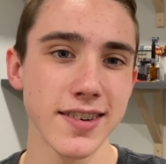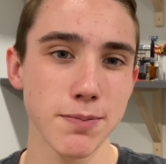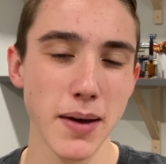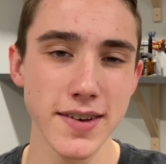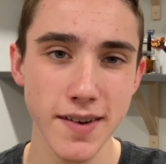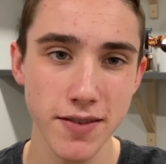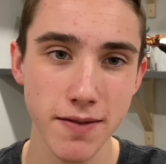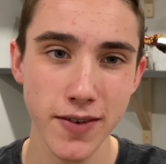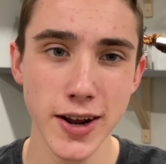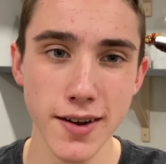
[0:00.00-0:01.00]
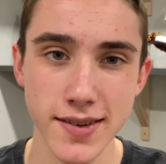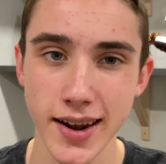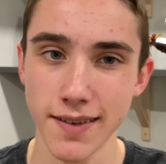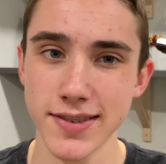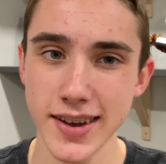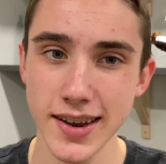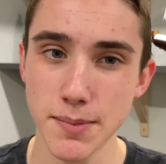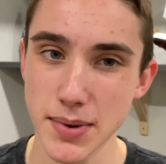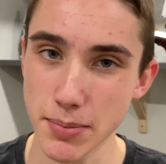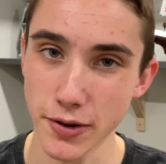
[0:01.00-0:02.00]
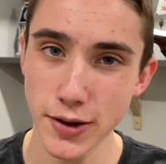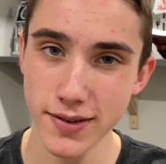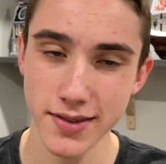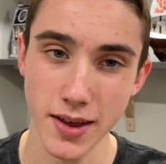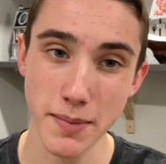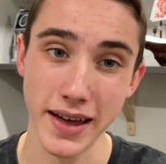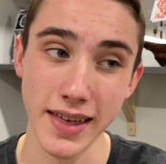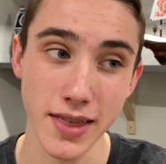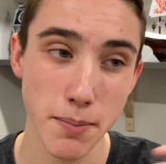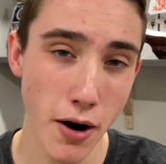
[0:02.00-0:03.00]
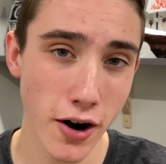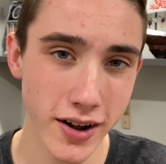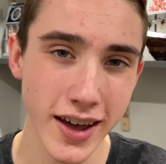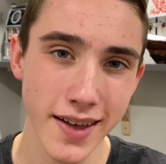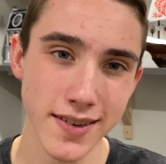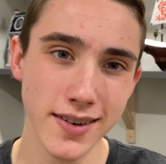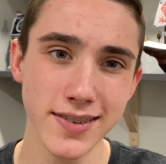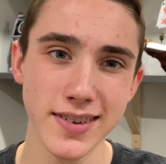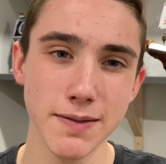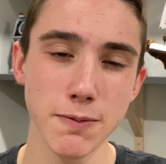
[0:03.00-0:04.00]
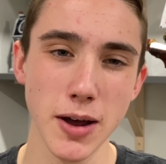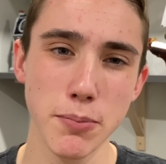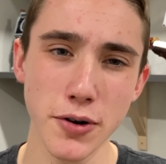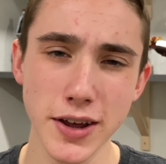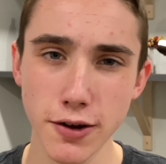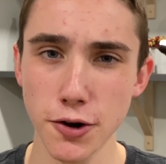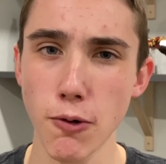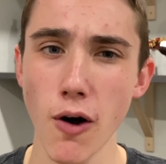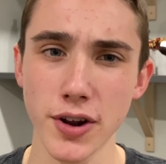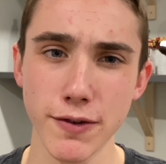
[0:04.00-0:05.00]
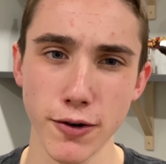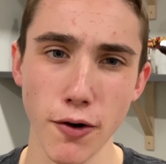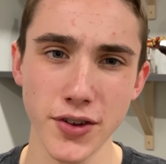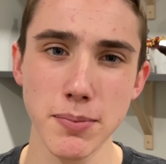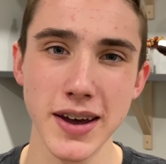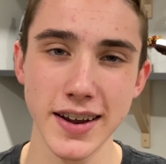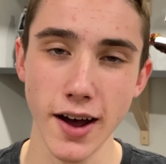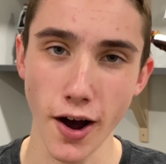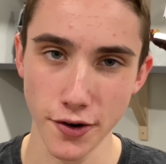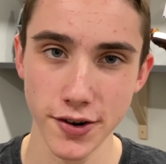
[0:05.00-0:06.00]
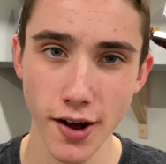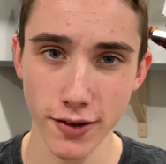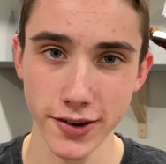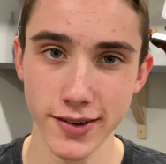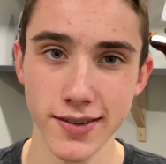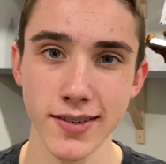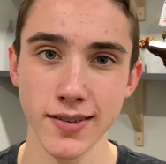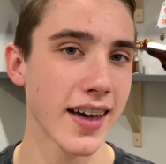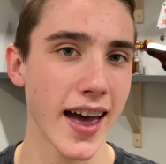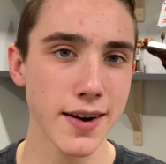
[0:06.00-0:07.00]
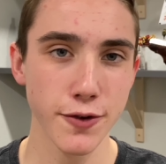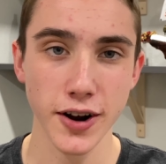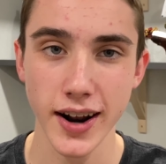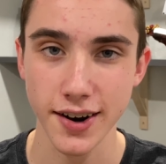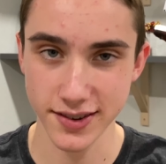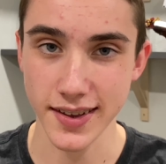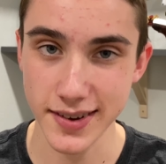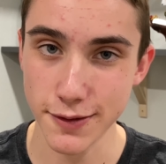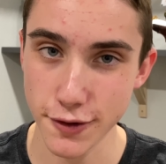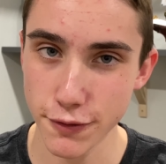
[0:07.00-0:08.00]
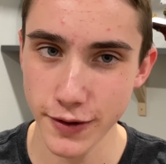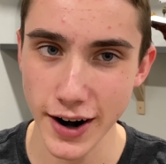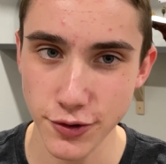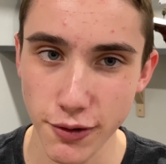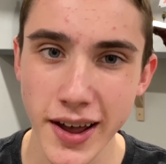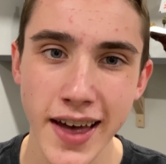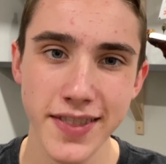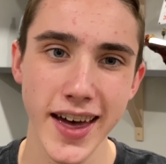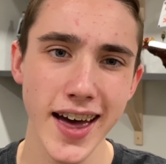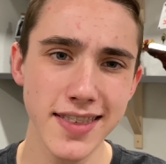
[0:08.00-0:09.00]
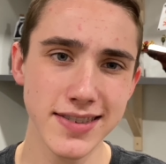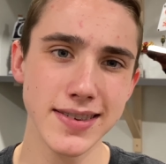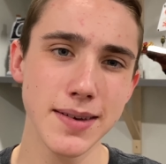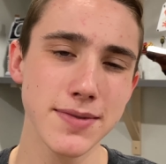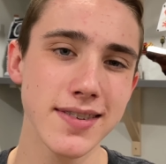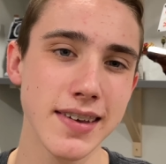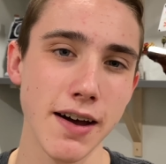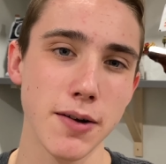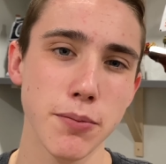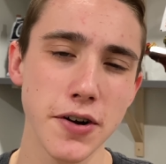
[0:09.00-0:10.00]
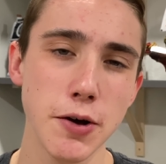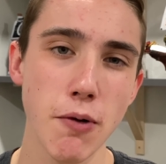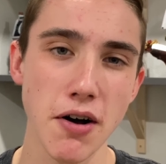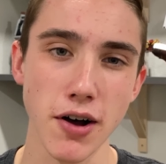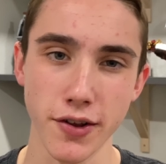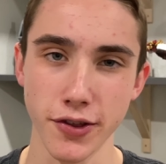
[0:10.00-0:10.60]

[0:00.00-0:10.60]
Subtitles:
based off of the videos that I've seen and people using them in the park, they just seem a pretty good quality for only being $100. And for a connection that seems so fragile, the head seems to stay on pretty well on